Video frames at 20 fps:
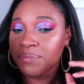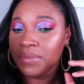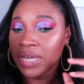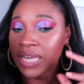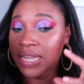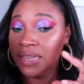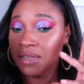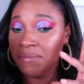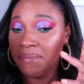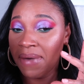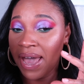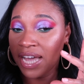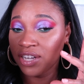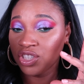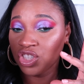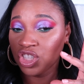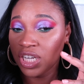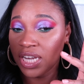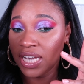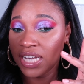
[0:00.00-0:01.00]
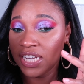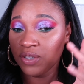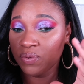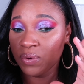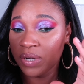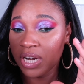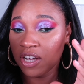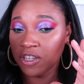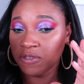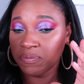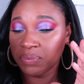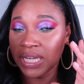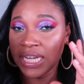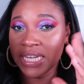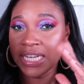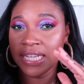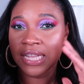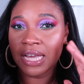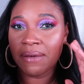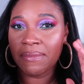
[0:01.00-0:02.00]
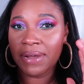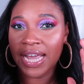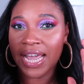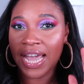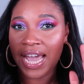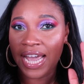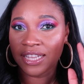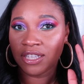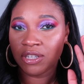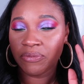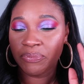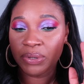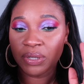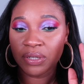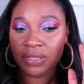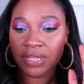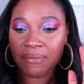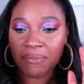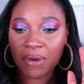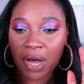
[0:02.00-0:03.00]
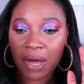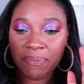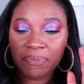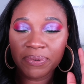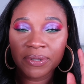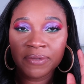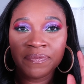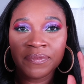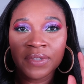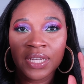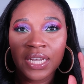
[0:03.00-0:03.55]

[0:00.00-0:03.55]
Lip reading: in the matte shades when I was blending them, and I had to build them up.